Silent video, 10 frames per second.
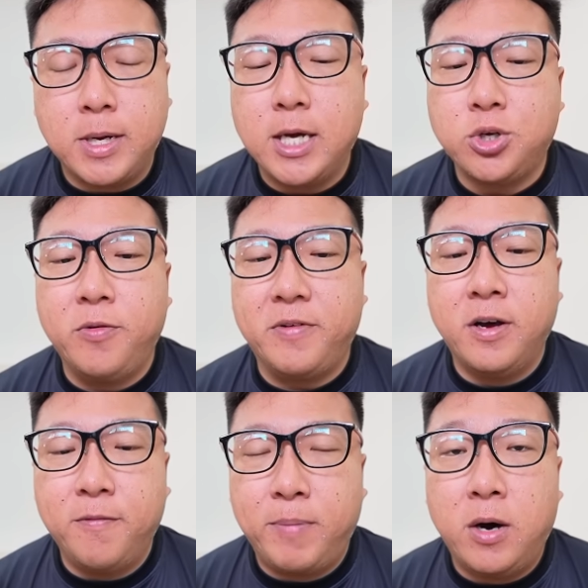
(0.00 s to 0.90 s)
Garchomp with
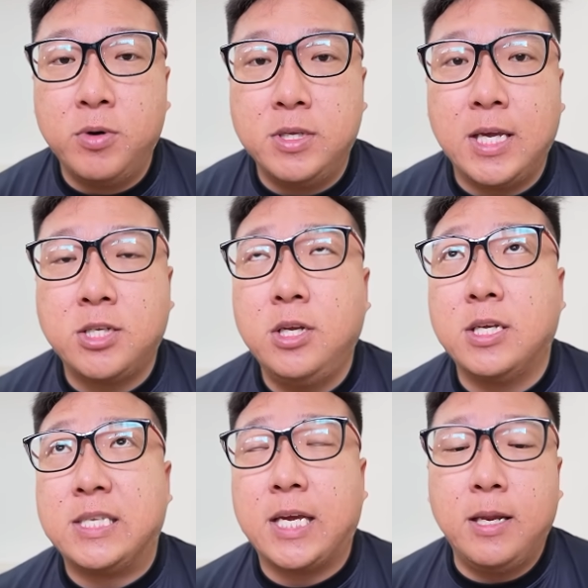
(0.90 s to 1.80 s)
Earth Power is actually
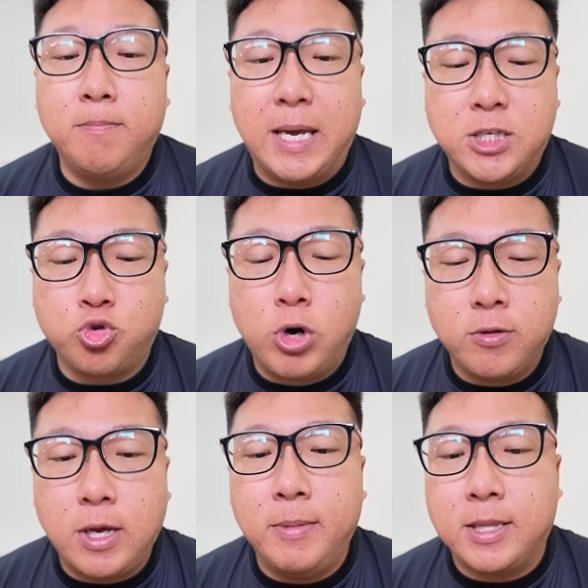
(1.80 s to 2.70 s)
the second best
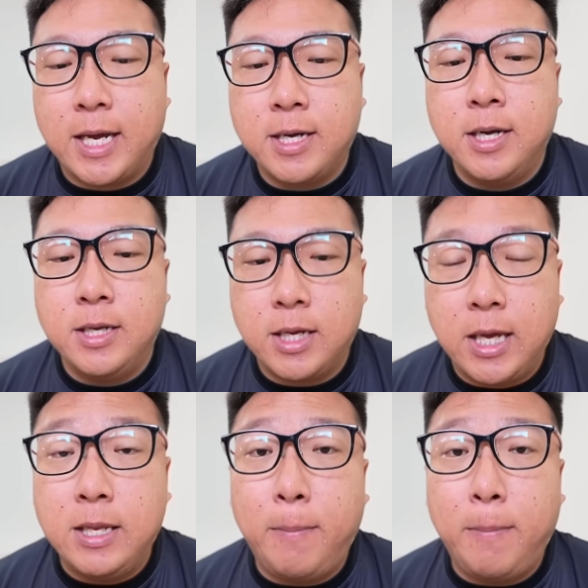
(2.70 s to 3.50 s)
ground type attacker in the game.